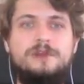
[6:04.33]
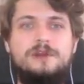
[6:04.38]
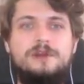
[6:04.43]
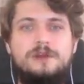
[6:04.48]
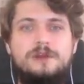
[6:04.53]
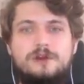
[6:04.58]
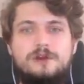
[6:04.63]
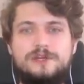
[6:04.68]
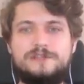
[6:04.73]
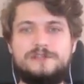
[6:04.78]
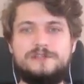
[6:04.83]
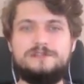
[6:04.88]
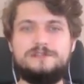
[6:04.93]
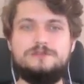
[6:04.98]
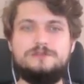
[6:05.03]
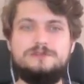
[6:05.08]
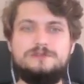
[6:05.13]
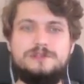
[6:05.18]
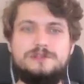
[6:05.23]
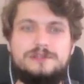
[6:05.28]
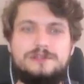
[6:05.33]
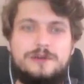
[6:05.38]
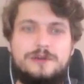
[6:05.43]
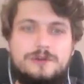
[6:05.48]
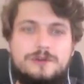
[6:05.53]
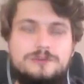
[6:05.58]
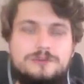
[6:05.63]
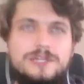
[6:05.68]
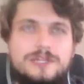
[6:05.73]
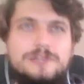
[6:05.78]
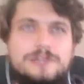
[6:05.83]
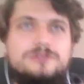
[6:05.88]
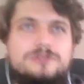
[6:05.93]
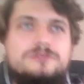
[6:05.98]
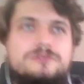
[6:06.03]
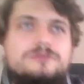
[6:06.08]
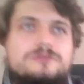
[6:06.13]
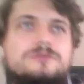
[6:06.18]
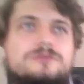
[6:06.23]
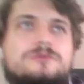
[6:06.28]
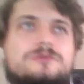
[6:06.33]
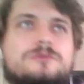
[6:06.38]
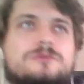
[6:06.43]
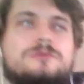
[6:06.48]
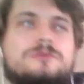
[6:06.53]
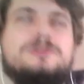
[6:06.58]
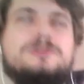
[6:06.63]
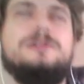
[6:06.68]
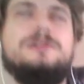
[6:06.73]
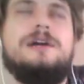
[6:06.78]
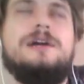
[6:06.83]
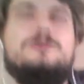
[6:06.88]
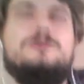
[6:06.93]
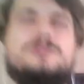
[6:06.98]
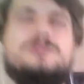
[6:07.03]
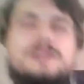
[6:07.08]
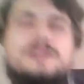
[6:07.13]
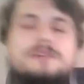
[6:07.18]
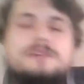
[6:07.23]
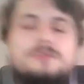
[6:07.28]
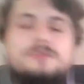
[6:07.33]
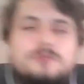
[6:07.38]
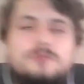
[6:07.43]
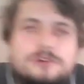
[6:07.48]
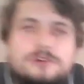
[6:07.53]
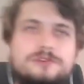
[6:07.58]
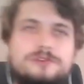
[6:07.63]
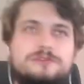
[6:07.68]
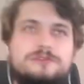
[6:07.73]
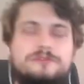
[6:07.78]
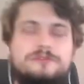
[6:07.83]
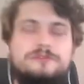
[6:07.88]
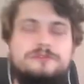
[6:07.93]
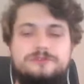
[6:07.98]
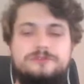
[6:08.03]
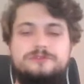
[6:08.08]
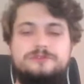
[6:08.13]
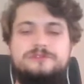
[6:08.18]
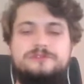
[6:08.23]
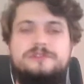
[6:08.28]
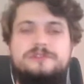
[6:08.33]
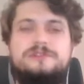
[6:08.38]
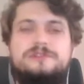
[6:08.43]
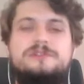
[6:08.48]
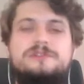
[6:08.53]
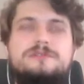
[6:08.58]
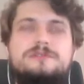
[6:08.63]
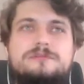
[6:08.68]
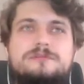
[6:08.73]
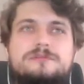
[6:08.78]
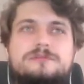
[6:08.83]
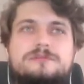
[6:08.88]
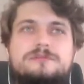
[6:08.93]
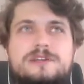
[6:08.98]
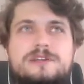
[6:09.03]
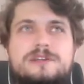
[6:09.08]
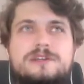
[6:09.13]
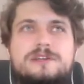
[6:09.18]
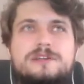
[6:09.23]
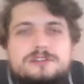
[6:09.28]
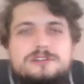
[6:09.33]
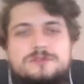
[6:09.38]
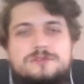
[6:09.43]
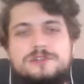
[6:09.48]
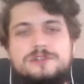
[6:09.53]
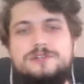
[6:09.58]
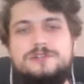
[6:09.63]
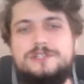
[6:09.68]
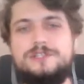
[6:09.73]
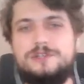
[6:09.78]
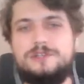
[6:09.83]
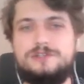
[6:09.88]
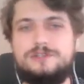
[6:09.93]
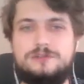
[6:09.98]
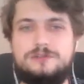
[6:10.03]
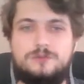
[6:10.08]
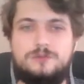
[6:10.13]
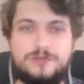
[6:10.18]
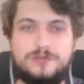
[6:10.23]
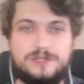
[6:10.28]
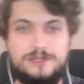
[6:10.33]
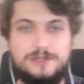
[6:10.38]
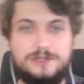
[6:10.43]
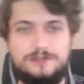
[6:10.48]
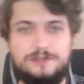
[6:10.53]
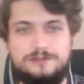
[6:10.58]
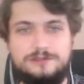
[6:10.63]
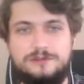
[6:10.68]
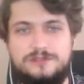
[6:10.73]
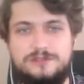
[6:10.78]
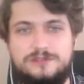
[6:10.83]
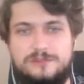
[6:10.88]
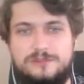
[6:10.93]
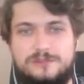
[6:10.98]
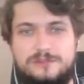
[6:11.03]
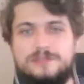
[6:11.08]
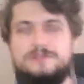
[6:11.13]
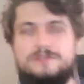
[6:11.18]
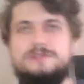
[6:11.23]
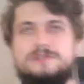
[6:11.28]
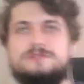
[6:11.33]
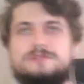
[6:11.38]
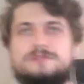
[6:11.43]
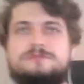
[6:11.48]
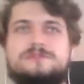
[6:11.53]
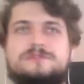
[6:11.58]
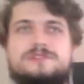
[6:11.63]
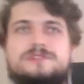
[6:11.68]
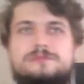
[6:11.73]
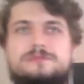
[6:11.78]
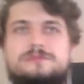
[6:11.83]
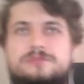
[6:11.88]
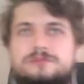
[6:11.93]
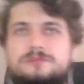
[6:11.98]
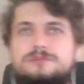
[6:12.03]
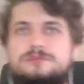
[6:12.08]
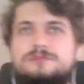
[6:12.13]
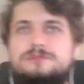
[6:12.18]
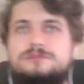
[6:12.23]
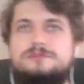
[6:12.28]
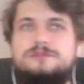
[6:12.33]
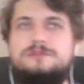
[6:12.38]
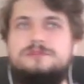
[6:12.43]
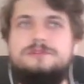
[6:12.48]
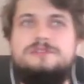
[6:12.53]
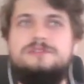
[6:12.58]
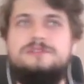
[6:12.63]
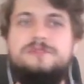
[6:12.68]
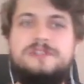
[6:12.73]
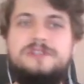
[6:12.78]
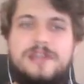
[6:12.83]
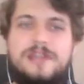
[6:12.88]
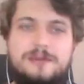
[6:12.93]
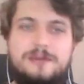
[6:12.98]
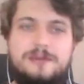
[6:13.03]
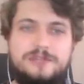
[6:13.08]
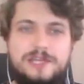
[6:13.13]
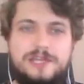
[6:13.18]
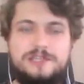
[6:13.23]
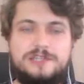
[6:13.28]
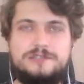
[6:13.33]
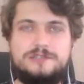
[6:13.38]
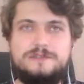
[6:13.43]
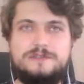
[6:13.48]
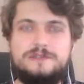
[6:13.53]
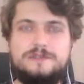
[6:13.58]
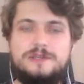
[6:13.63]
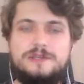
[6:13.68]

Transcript: Okay, so now I would like to walk you through my initial research and work done on debugging some simple DPDK applications.